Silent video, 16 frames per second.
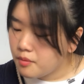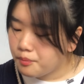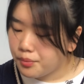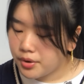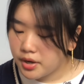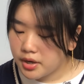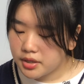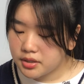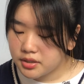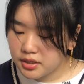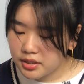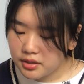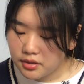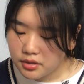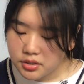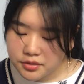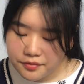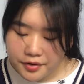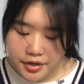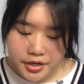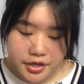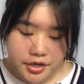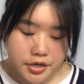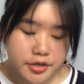but it looks
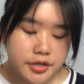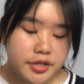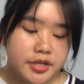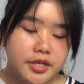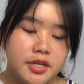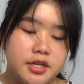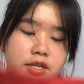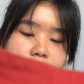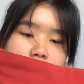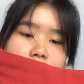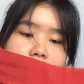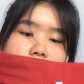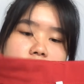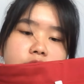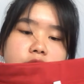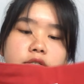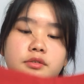very good, and